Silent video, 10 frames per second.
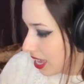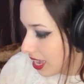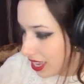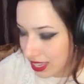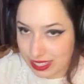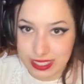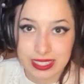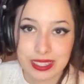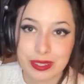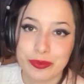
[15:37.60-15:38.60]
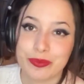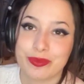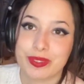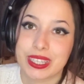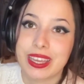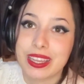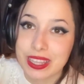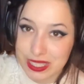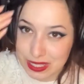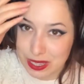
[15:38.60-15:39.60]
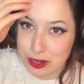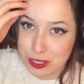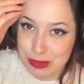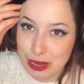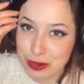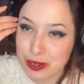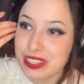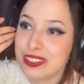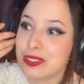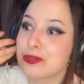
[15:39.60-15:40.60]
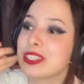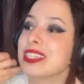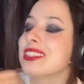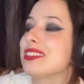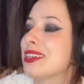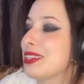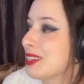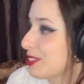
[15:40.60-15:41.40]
And let's get on to my recent reads.